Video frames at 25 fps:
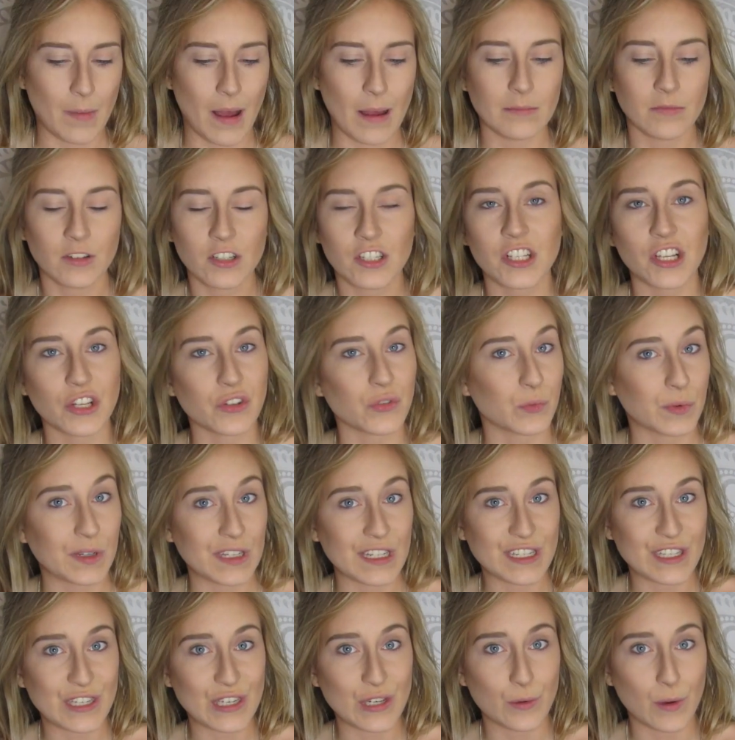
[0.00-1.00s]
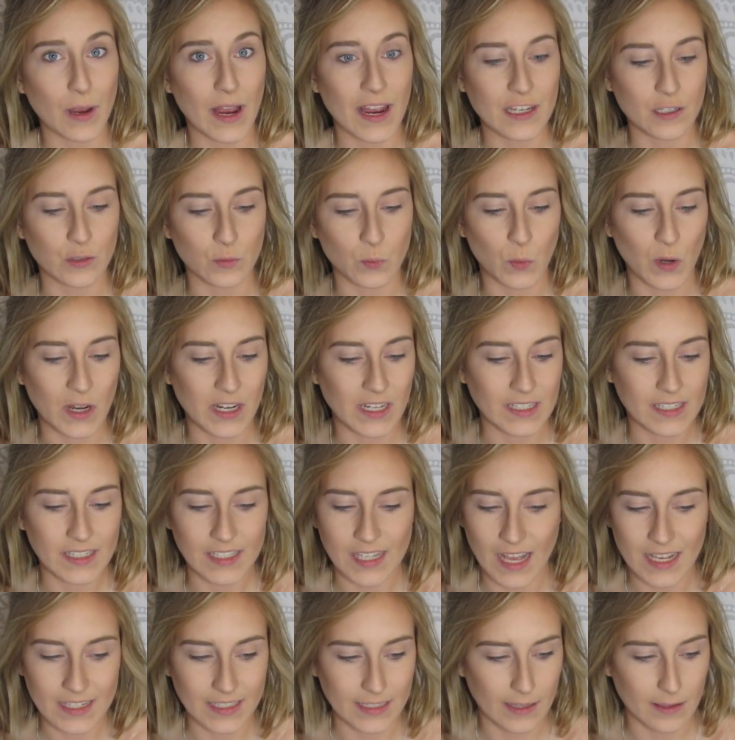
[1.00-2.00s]
I'm just gonna read to you guys what it
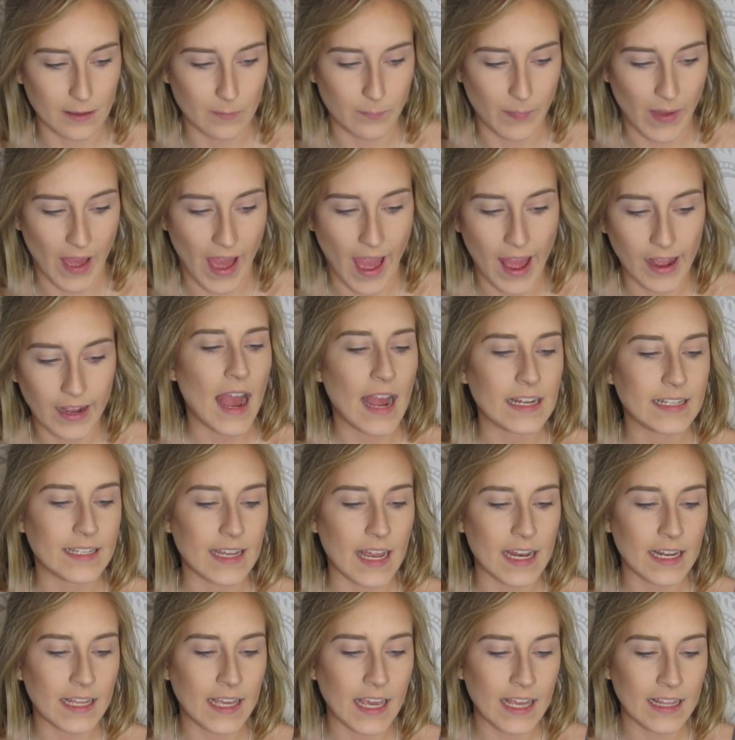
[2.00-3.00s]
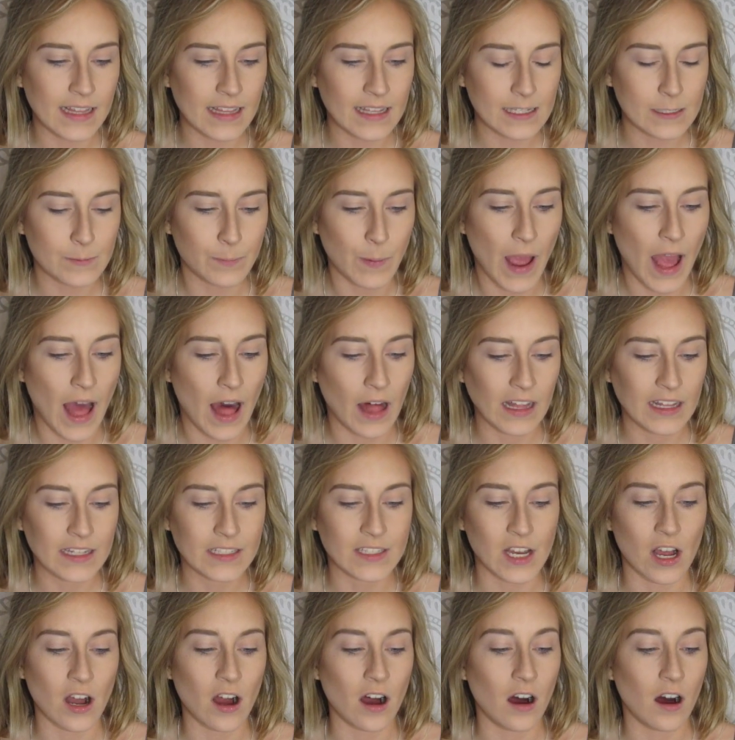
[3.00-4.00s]
says on the back. I dedicate this palette
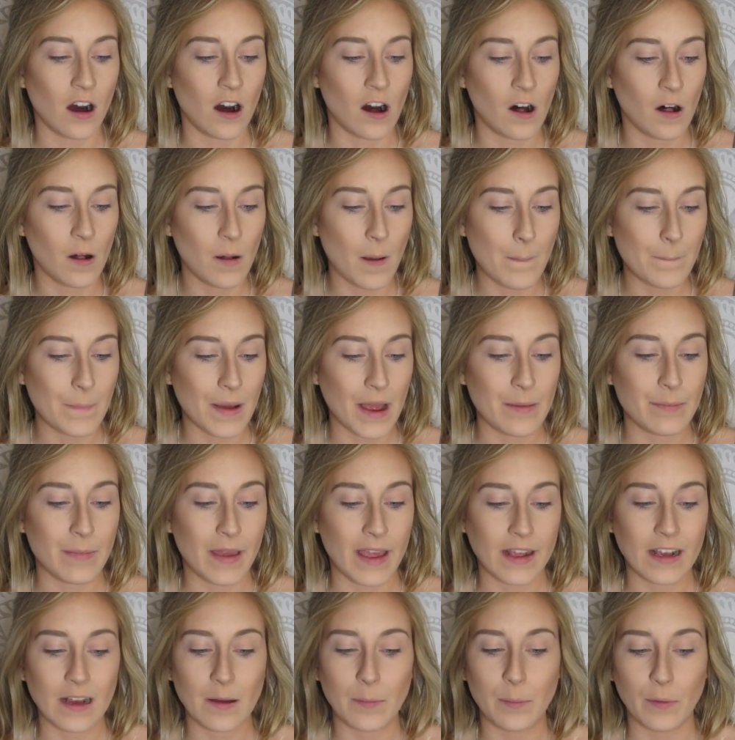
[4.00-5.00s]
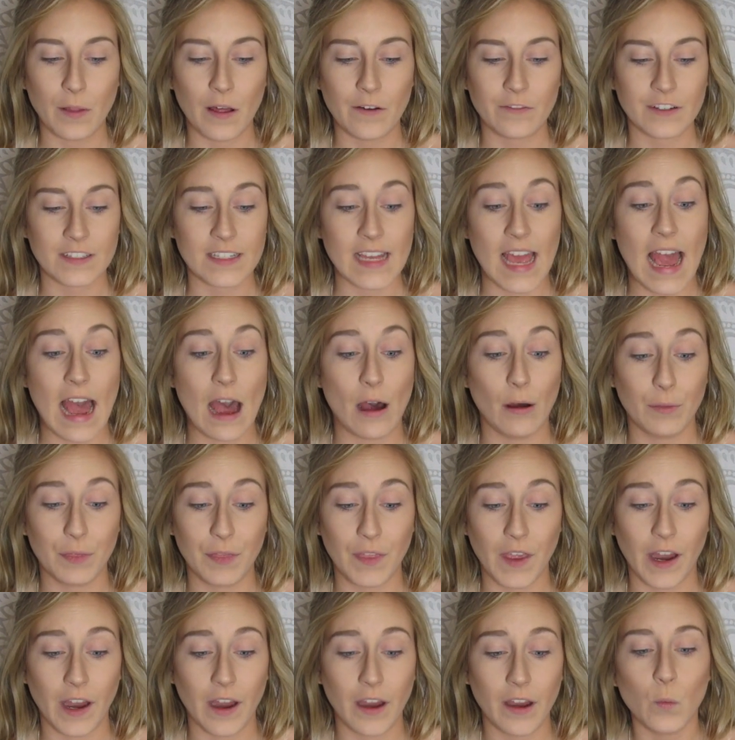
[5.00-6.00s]
to all my makeup lovers out
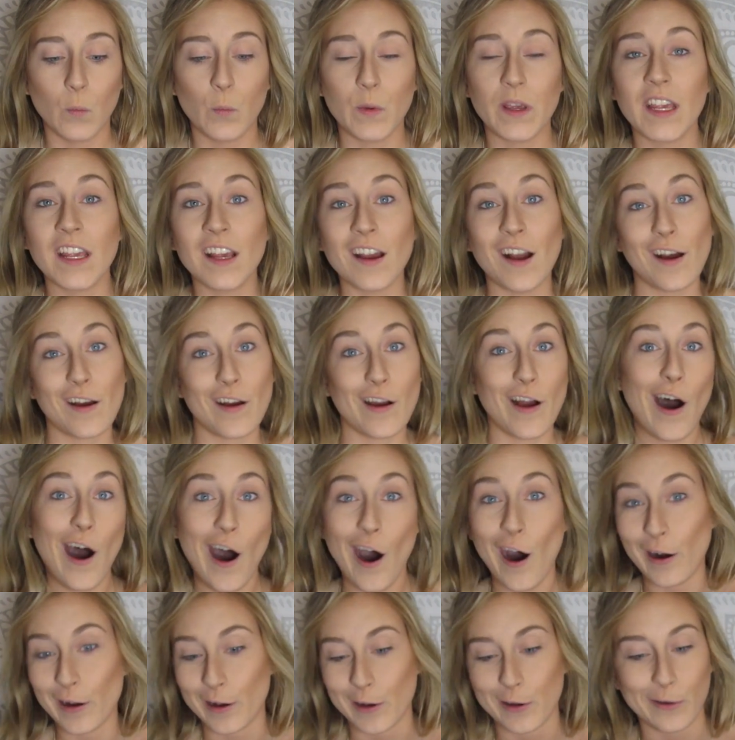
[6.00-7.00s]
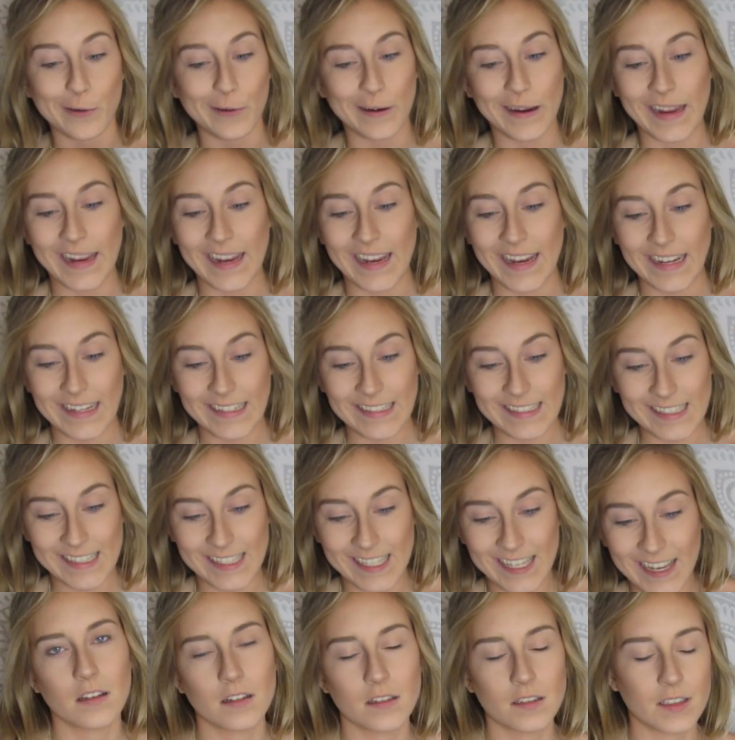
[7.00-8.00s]
there. We are all
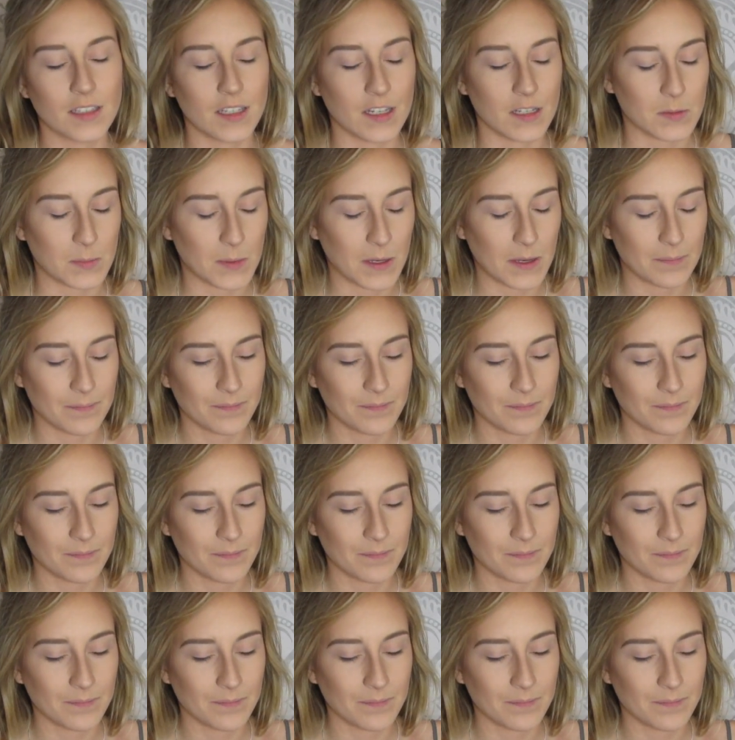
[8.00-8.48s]
queens. Excuse me.